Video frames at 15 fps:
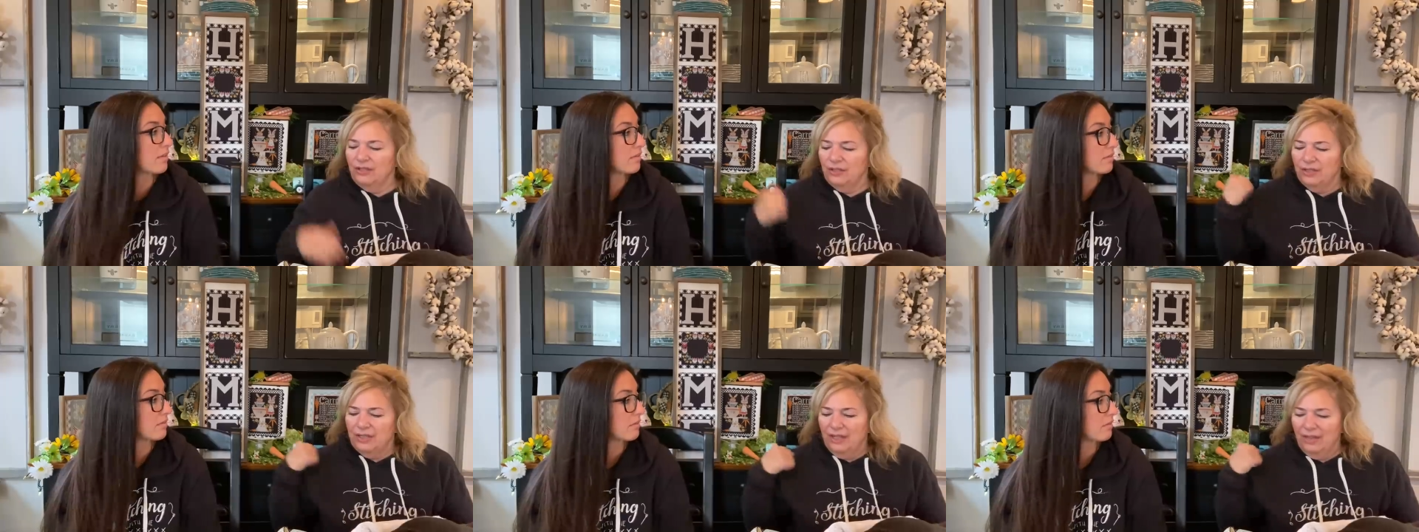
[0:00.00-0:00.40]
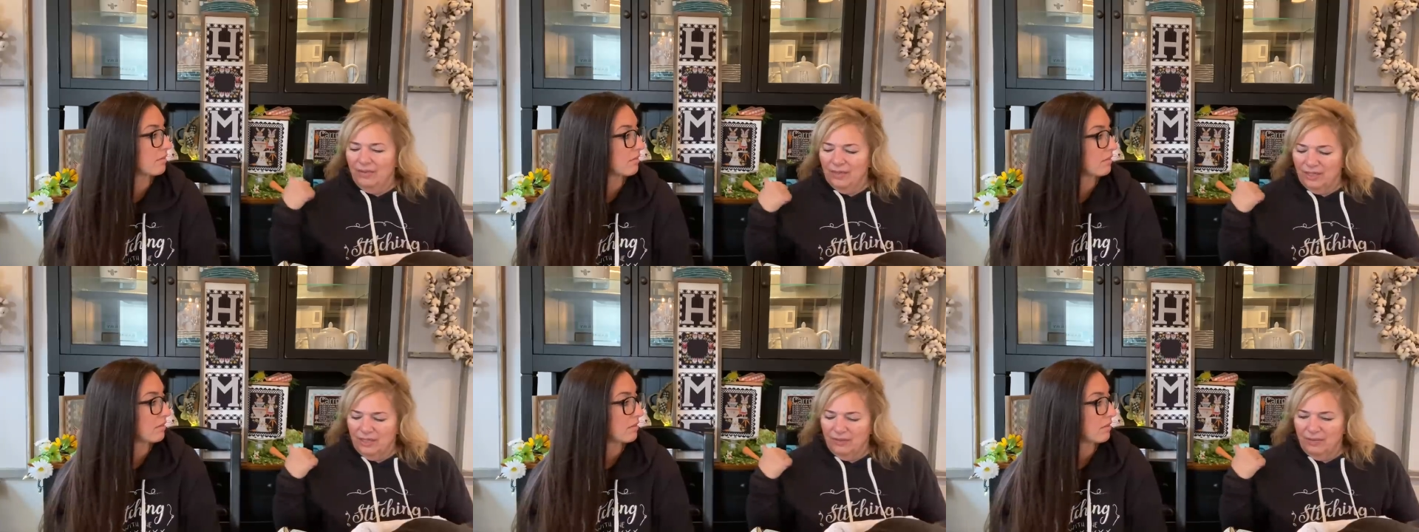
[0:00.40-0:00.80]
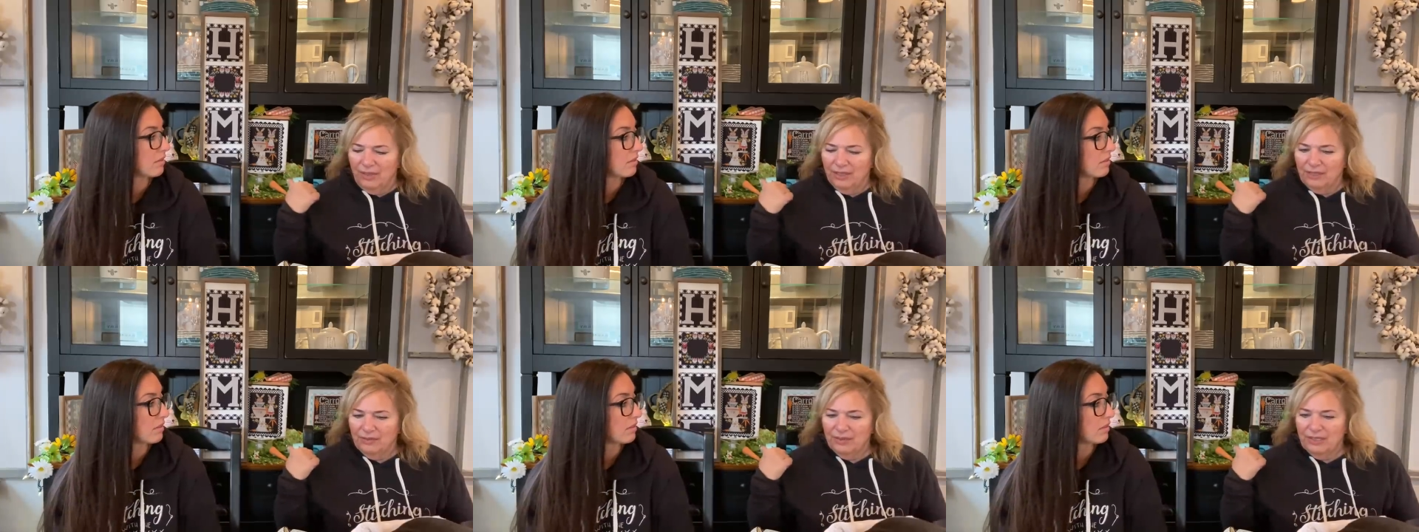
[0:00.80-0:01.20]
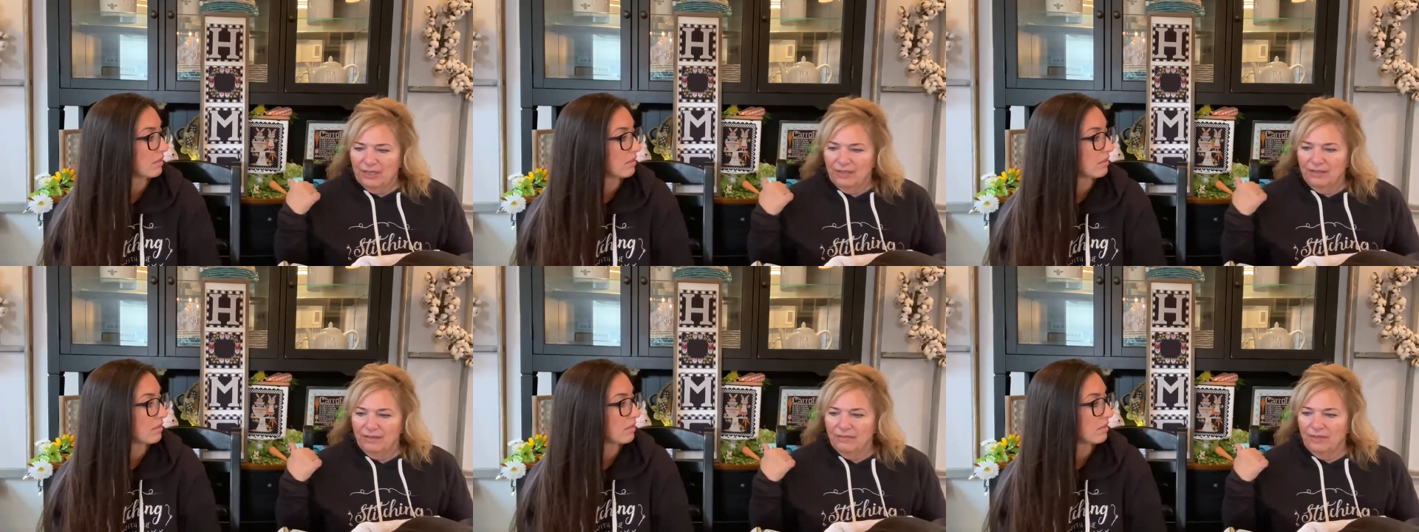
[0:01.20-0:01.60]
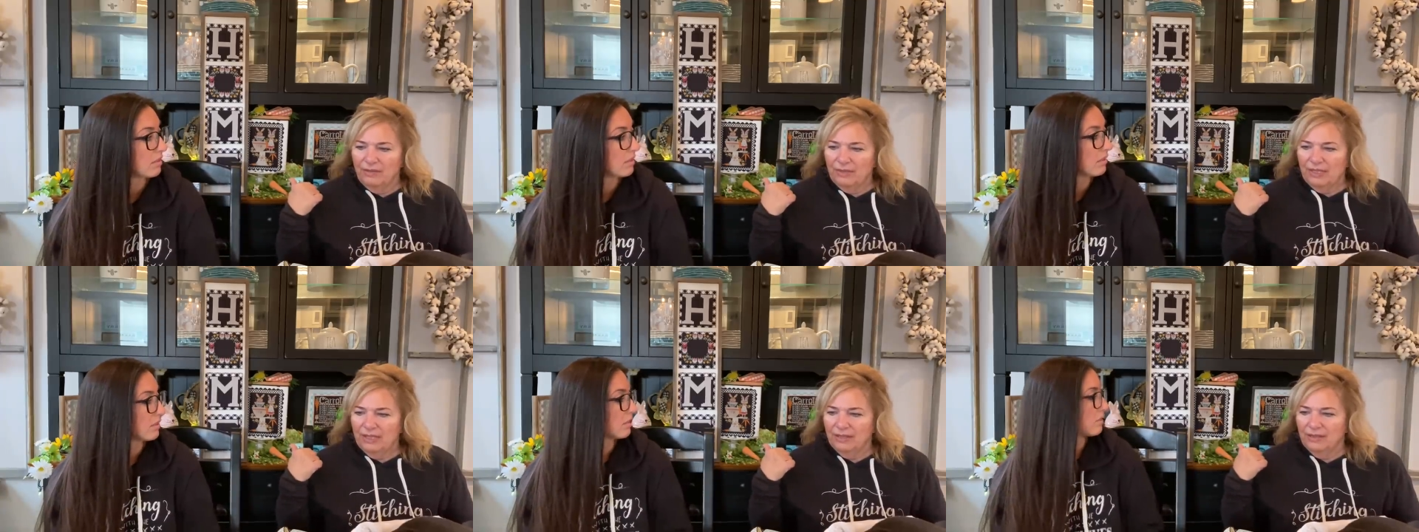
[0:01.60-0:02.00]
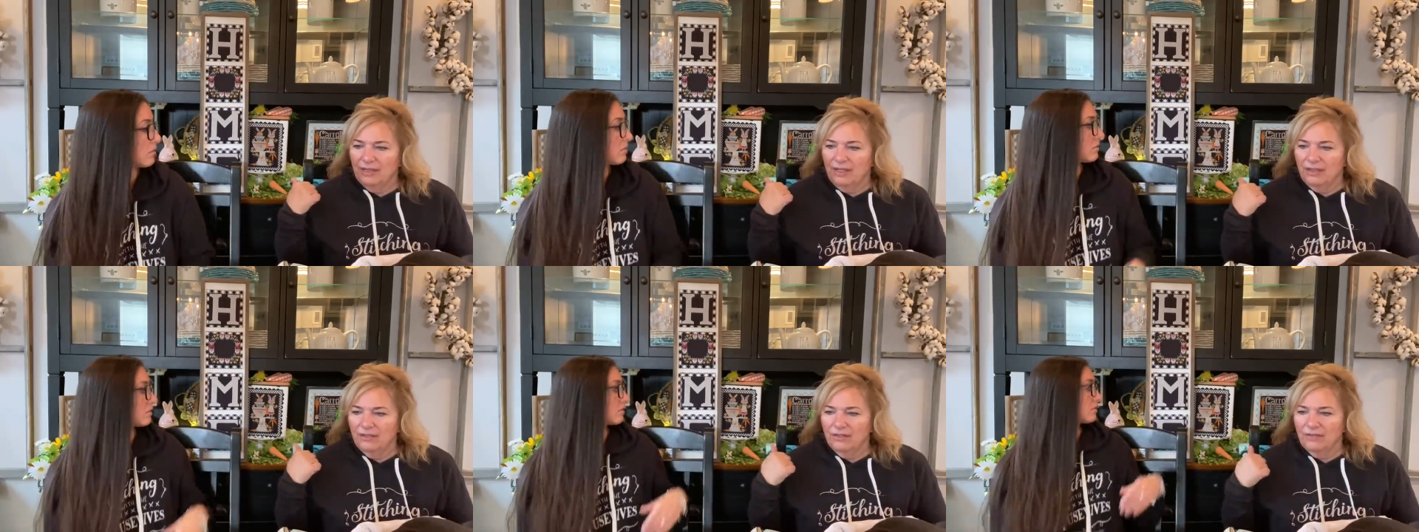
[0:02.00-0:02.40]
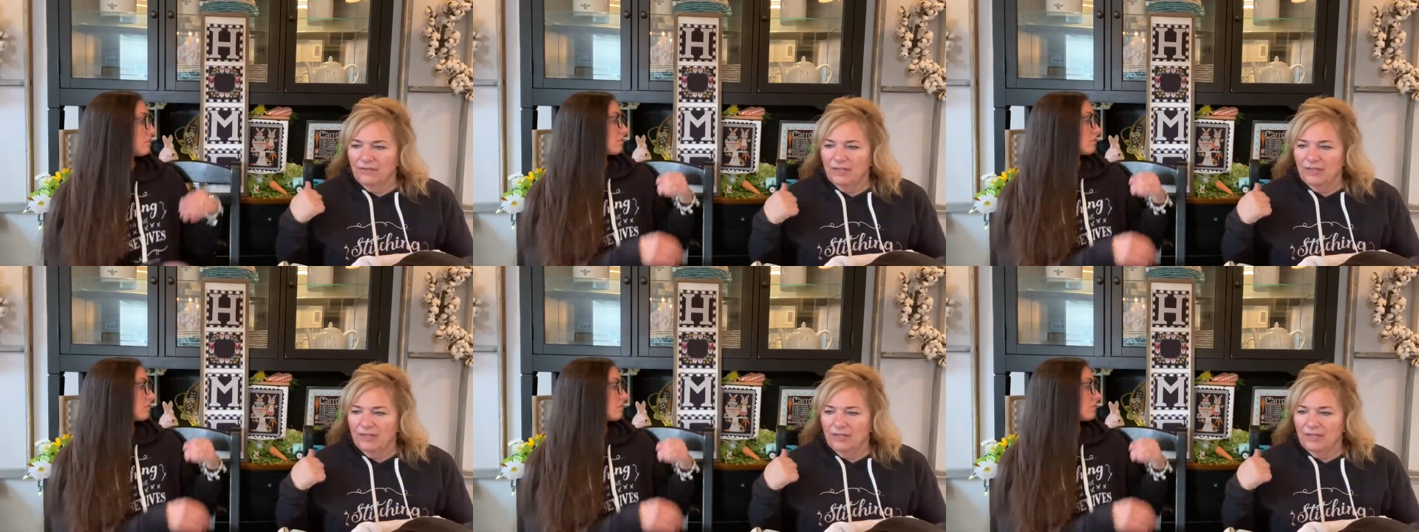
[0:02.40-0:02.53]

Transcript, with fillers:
Speaker 1: you see how much the price was on it? Maybe that they can look for